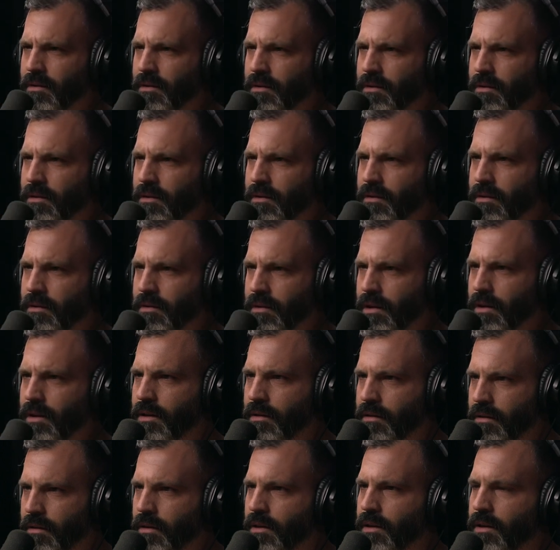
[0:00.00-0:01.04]
Yeah, yeah, North
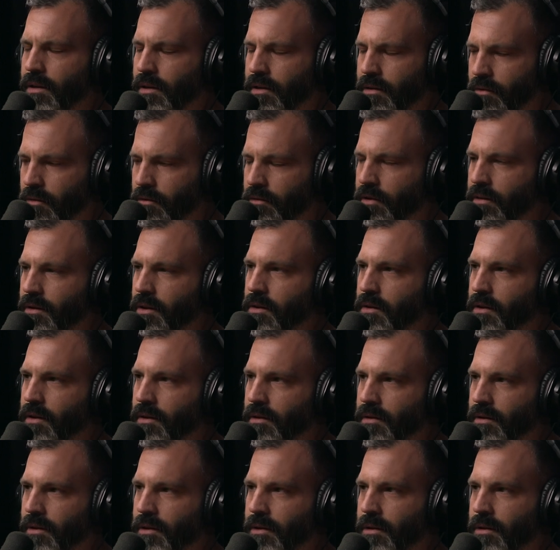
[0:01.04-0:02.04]
Dakota. North Dakota.